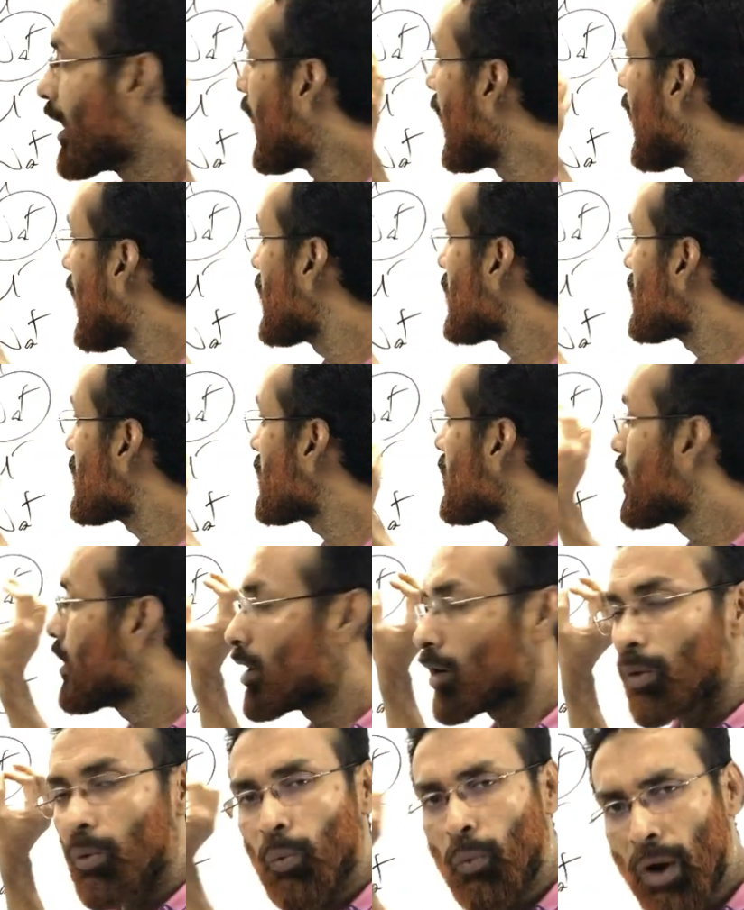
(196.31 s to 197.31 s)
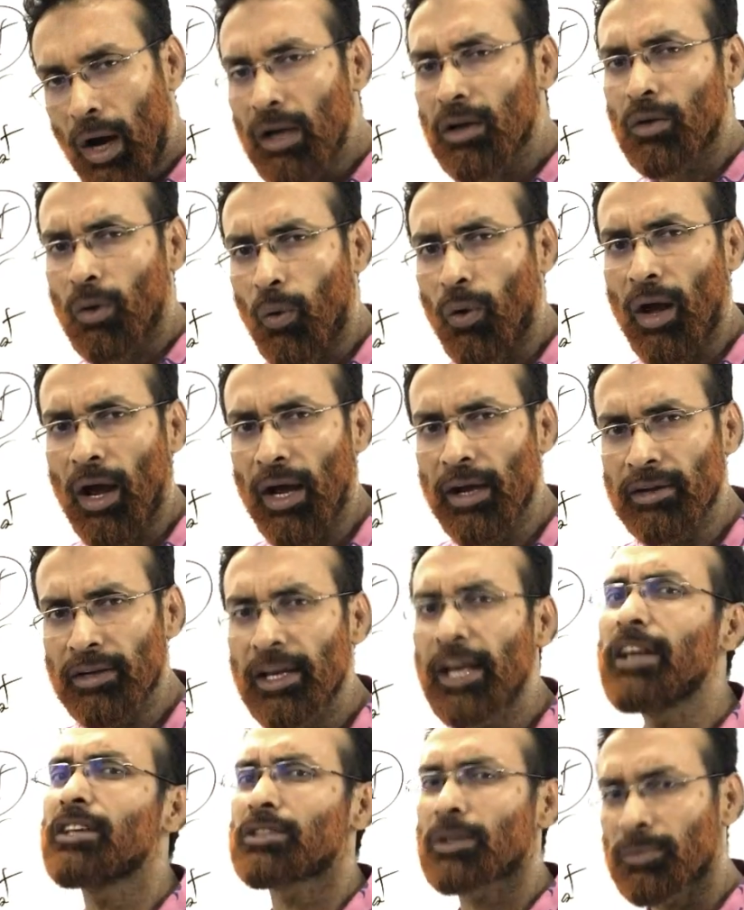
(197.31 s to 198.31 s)
and one
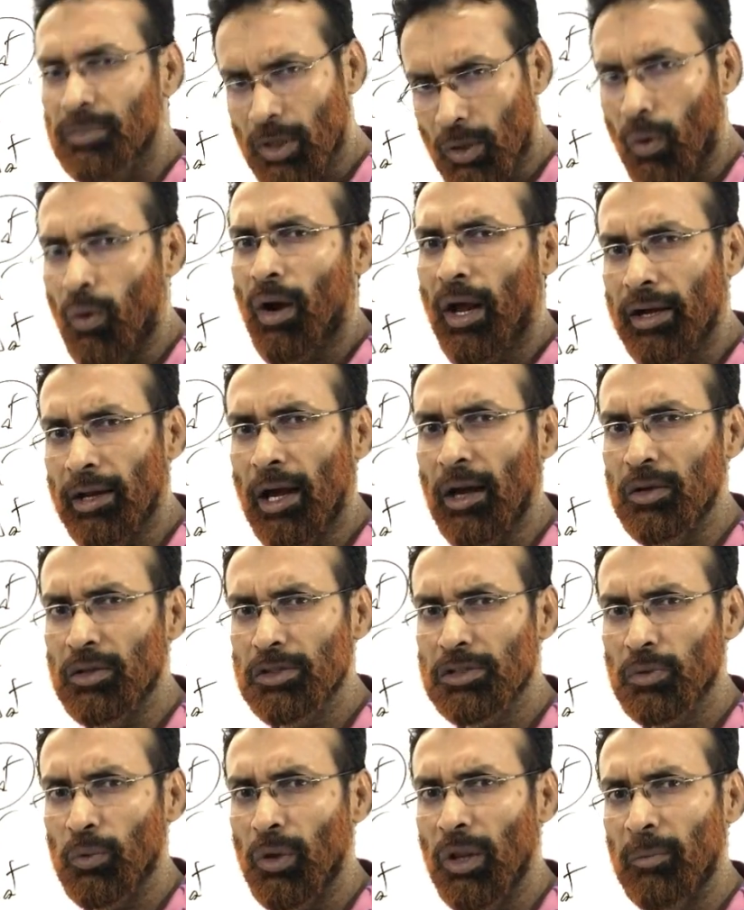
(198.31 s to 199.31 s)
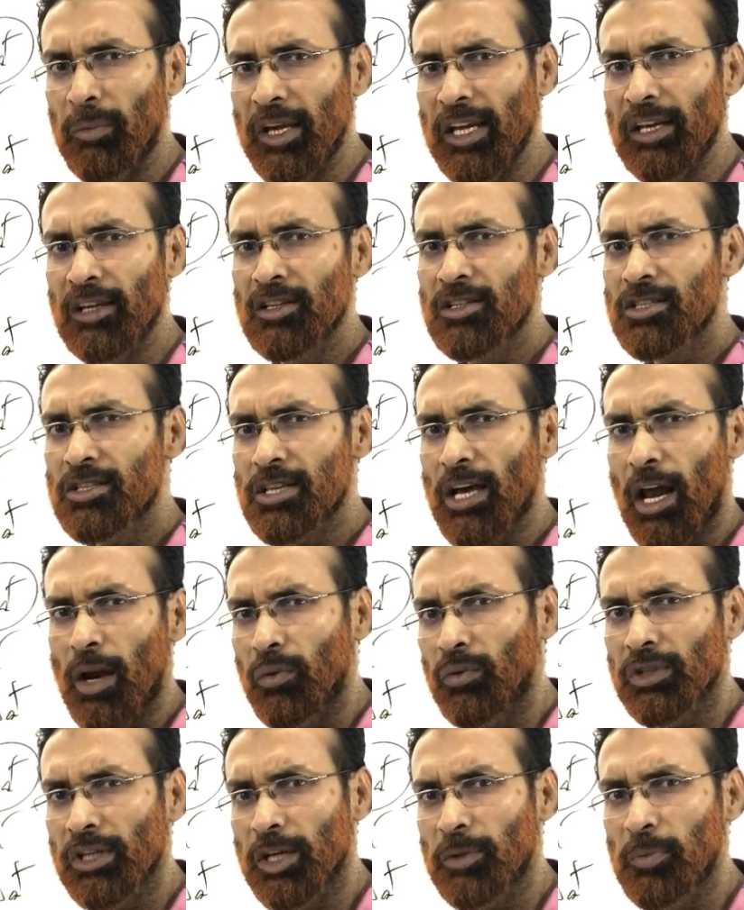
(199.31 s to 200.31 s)
chloride, each of the chloride ions will be
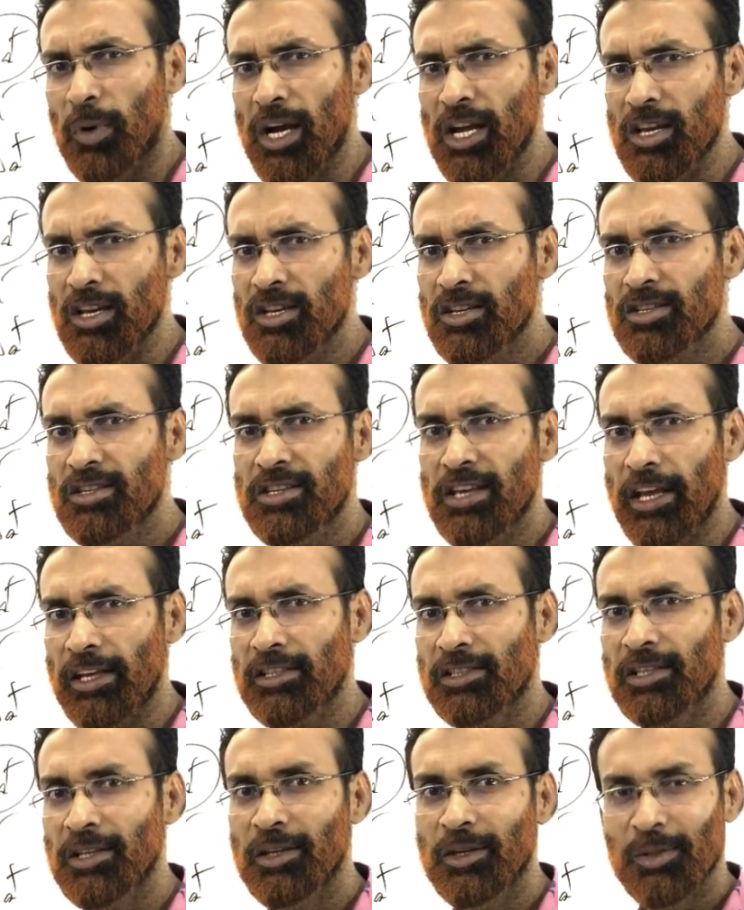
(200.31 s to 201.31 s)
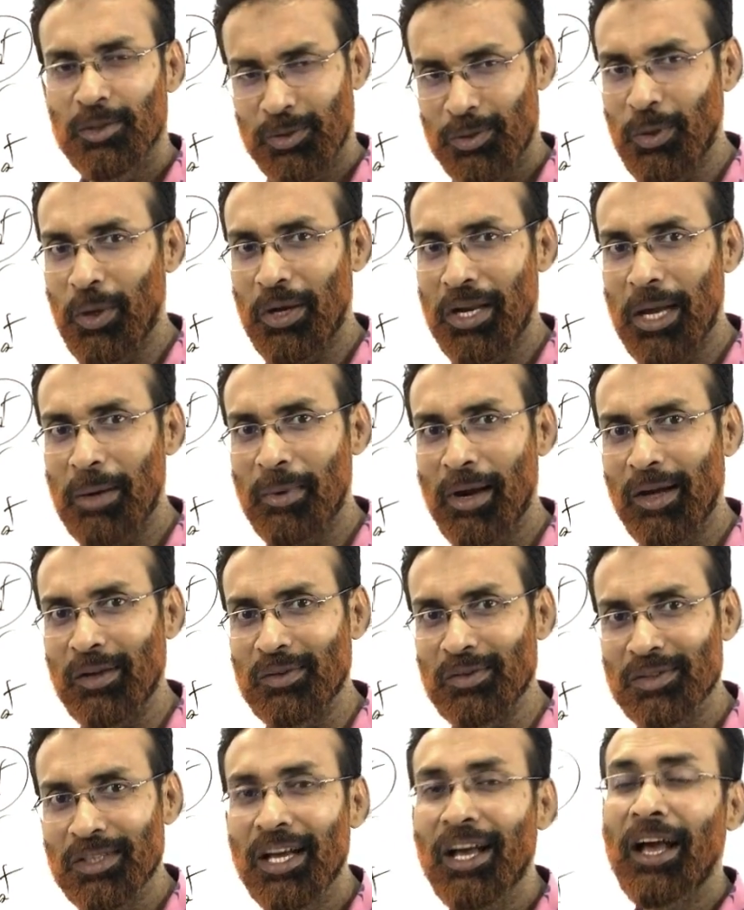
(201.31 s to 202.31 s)
surrounded by 6 sodium
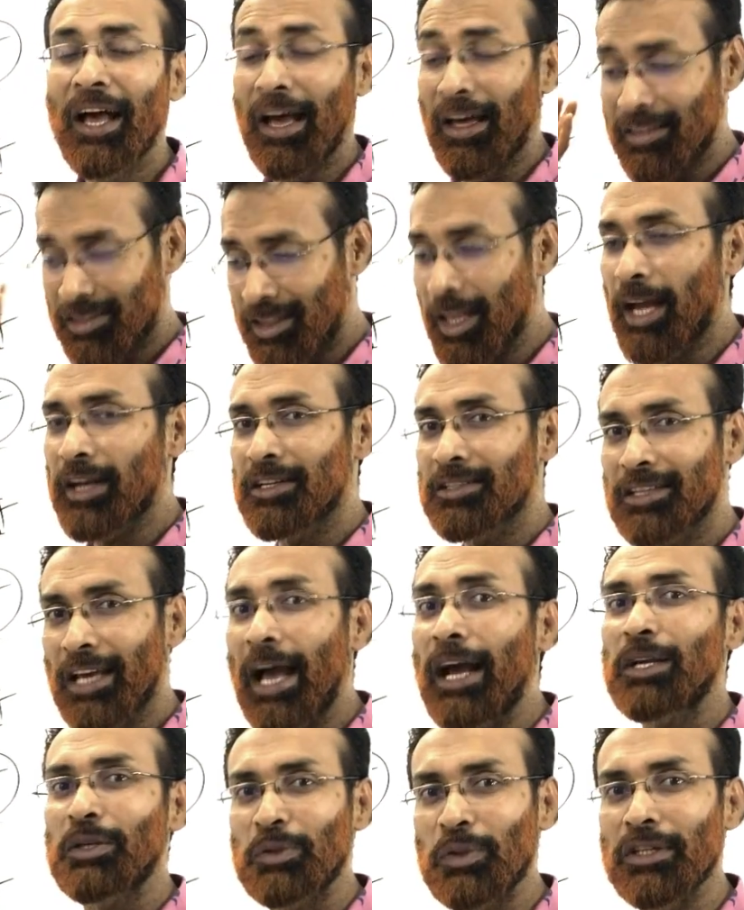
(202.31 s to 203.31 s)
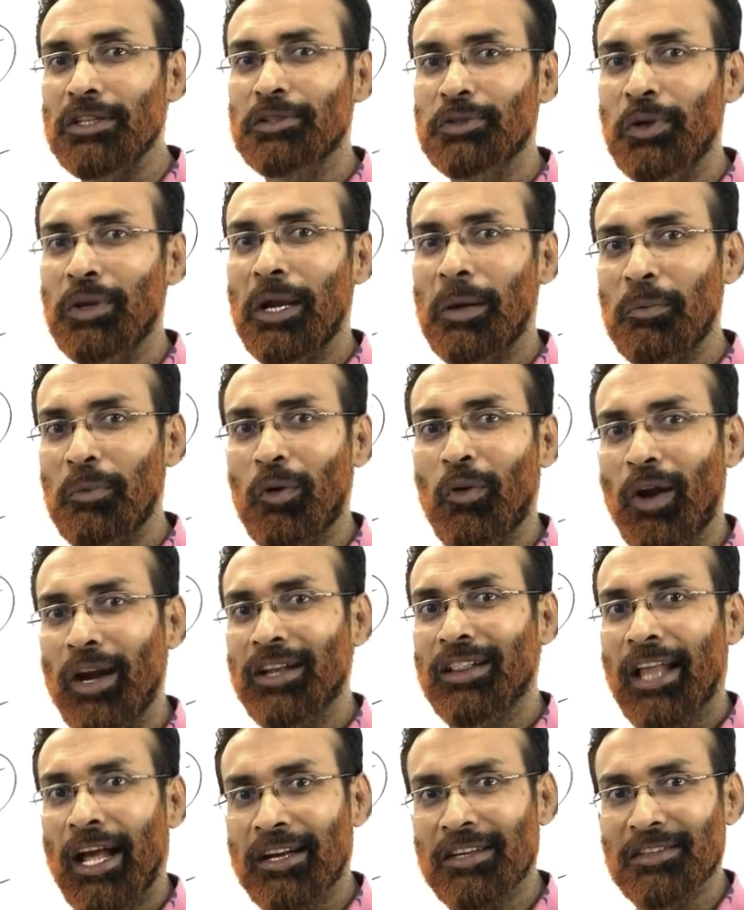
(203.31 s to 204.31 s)
ions, and that is actual sodium chloride
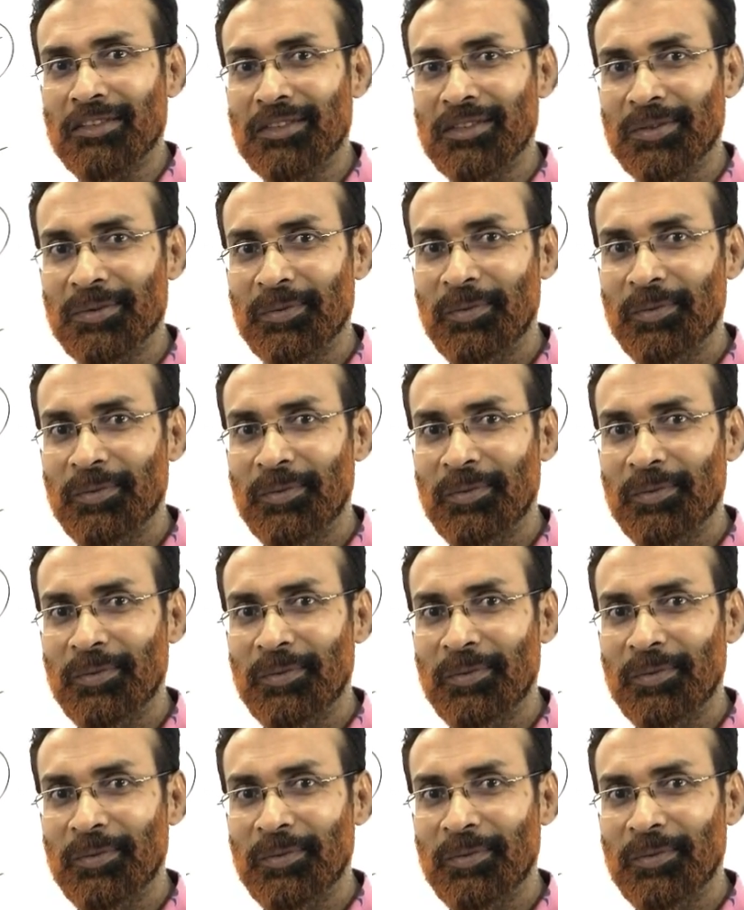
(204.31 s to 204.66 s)
lattice.